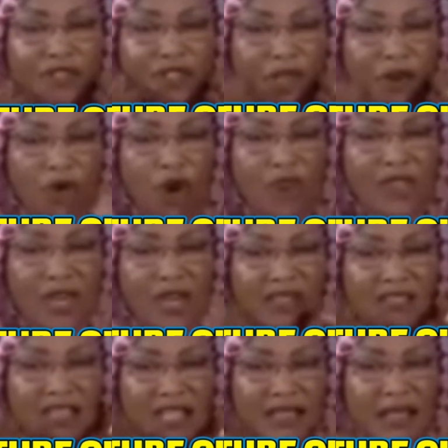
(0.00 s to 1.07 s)
the northerners
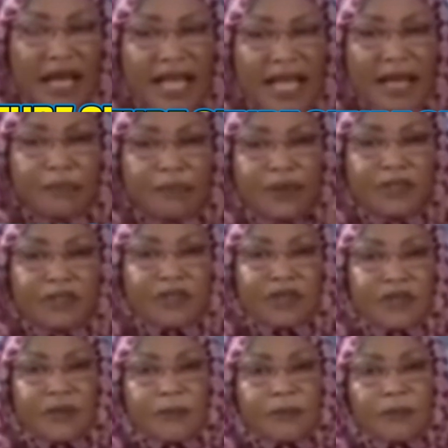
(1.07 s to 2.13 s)
in the APC,
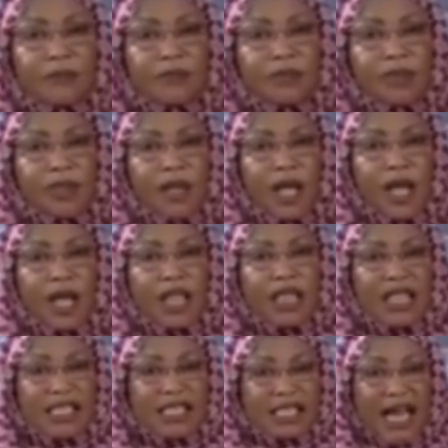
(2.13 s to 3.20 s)

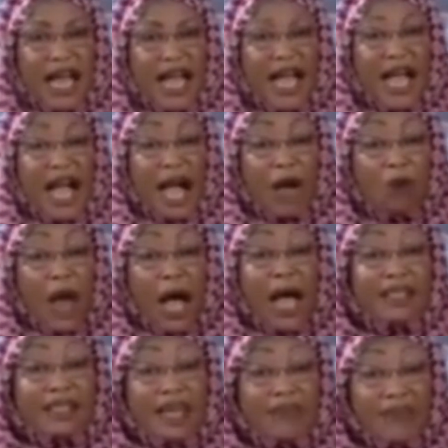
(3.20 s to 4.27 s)
that are
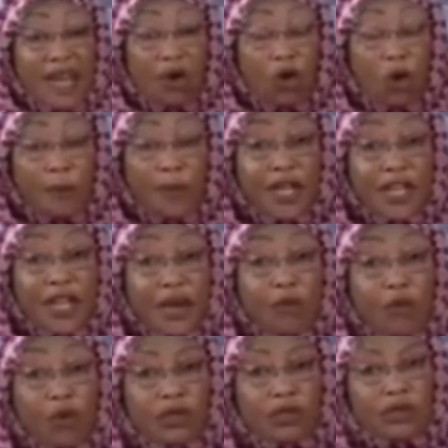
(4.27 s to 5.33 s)
the real opinion
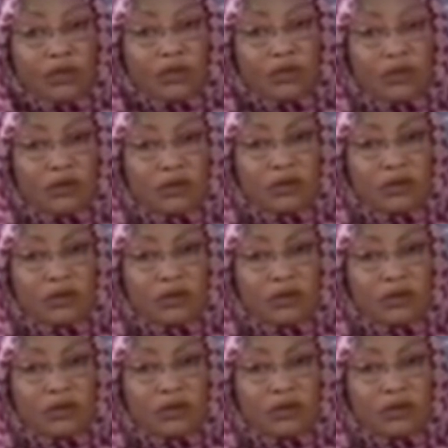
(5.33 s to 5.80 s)
molders.